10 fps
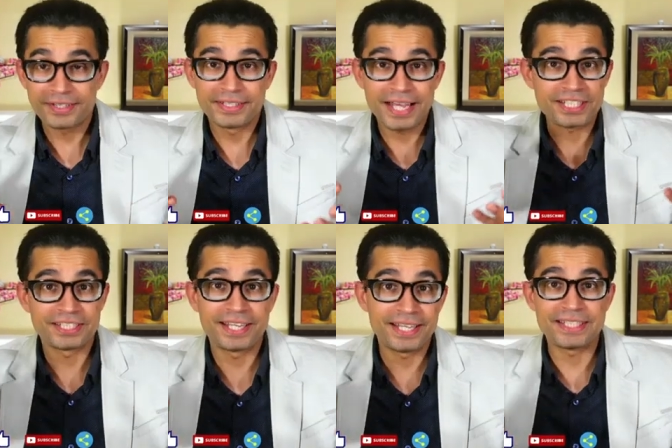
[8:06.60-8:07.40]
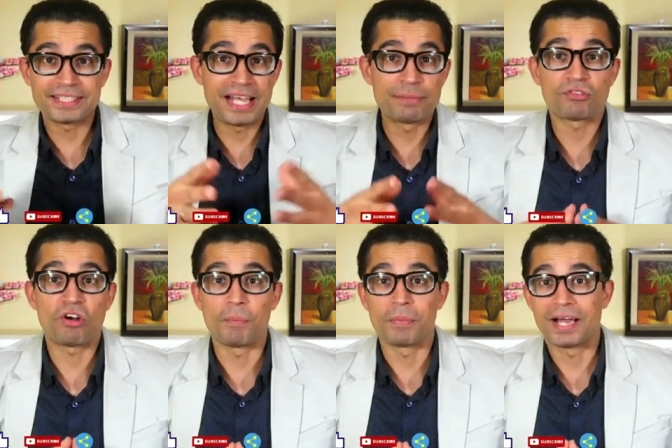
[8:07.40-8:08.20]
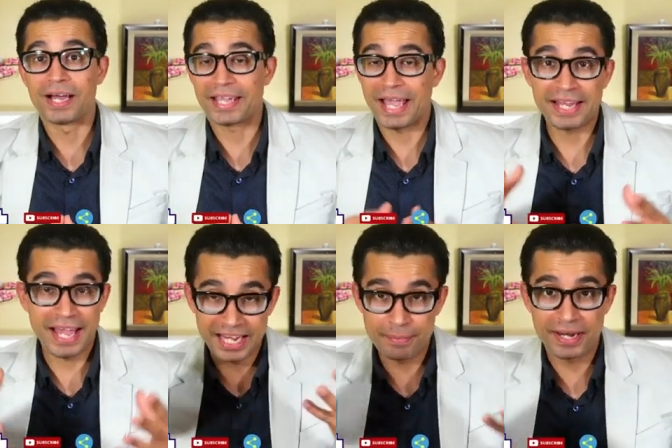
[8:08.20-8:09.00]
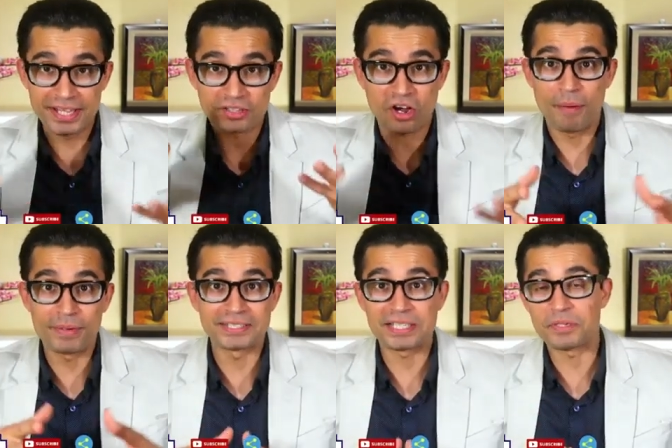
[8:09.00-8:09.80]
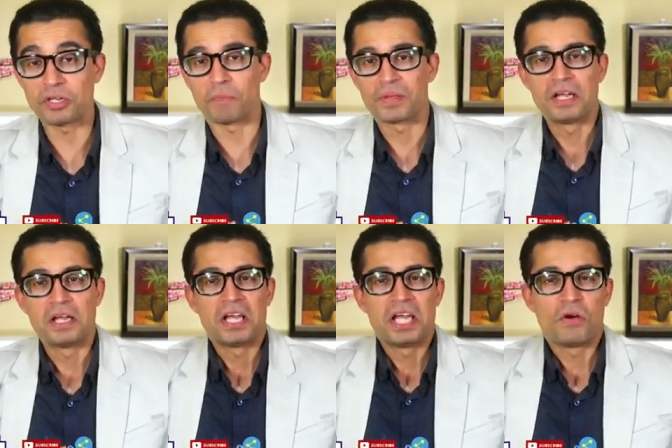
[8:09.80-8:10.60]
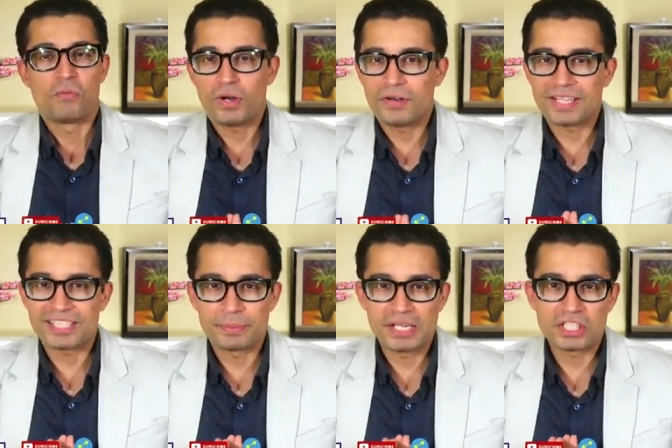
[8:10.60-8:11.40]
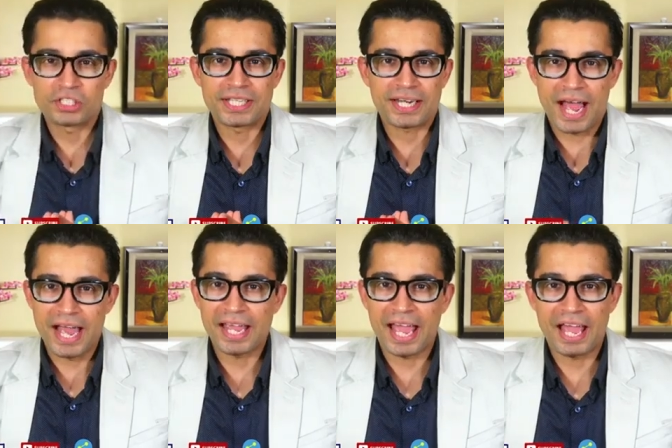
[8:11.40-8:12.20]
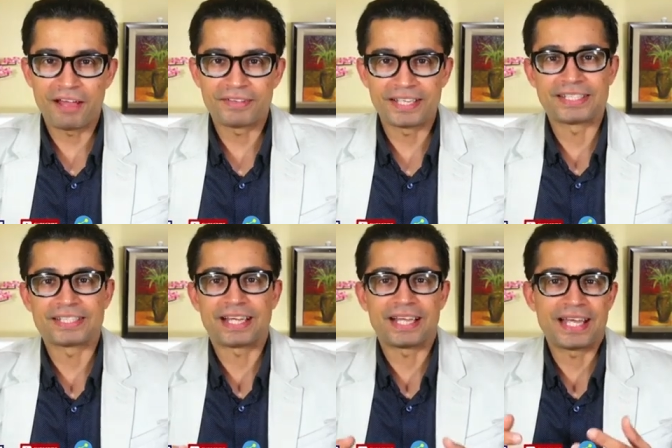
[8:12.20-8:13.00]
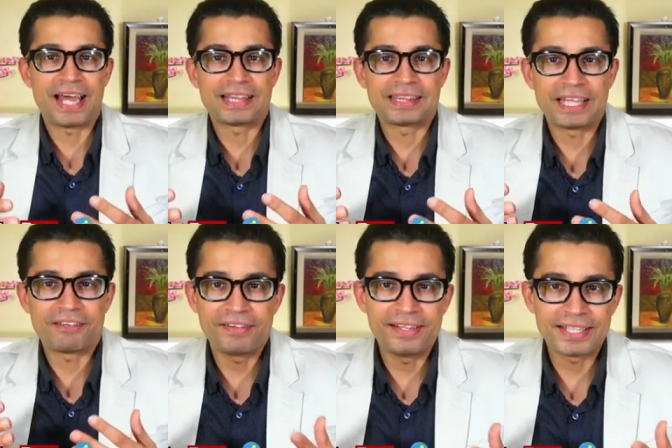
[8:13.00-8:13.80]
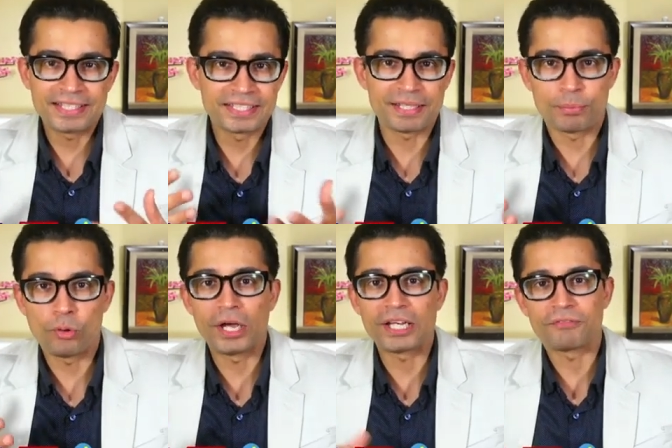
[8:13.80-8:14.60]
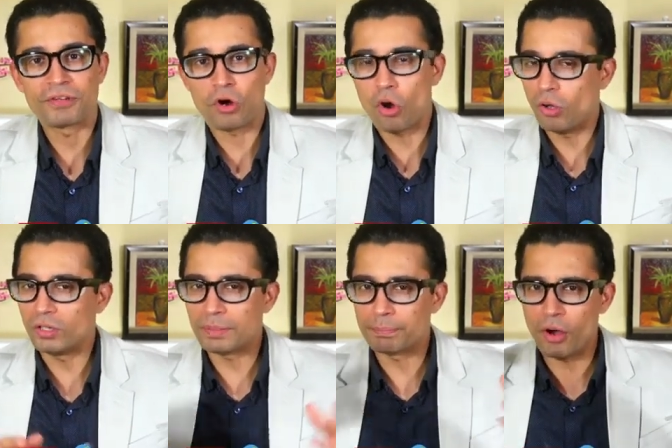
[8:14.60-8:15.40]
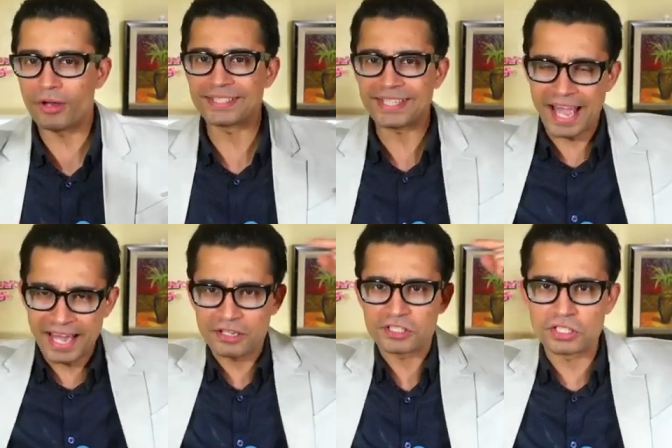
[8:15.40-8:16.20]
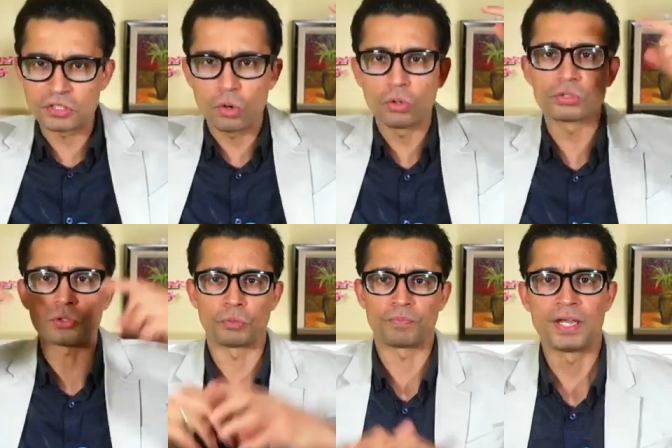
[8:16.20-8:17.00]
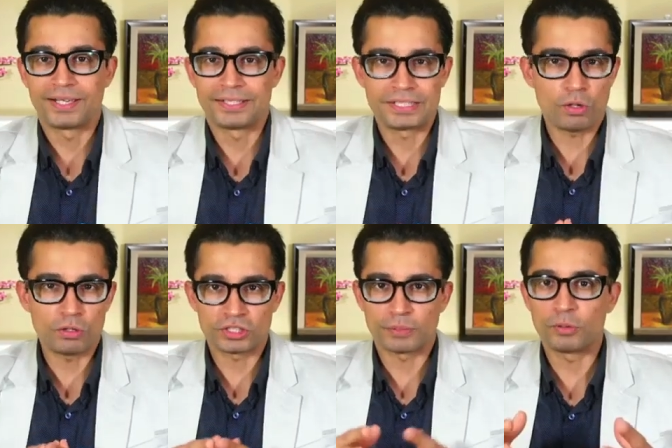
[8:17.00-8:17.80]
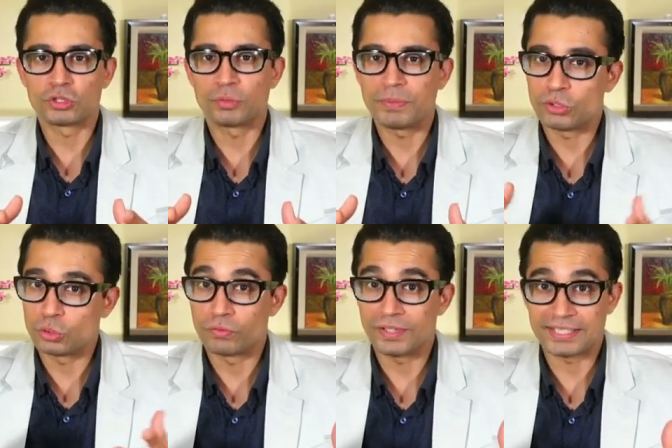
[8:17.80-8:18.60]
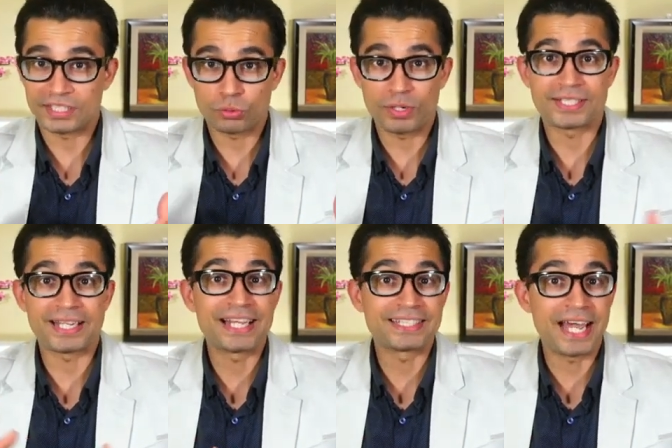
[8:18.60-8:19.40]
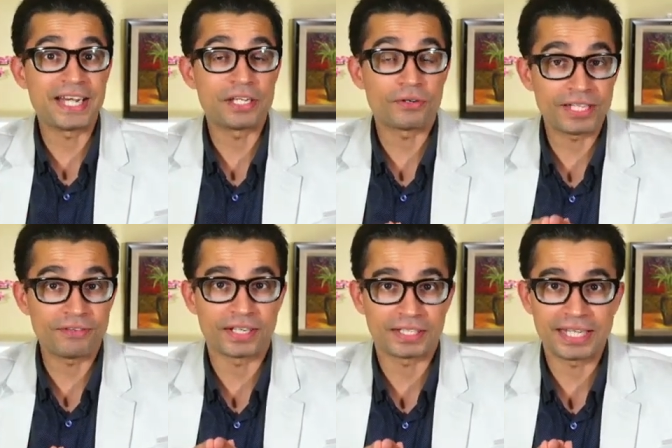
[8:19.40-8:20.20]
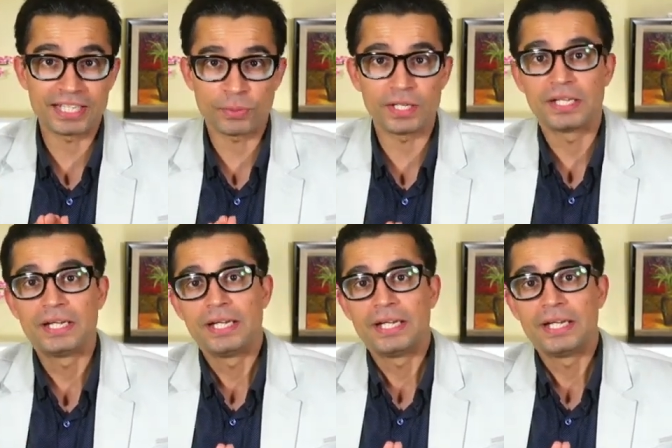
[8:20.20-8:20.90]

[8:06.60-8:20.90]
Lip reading: did they actually get these names from? Can anybody in the comments let me know? One of the explanations that I have is that they feel that this is the point where all the body's energies go through. This is also supposed to be useful as a stress and anxiety relief technique as well.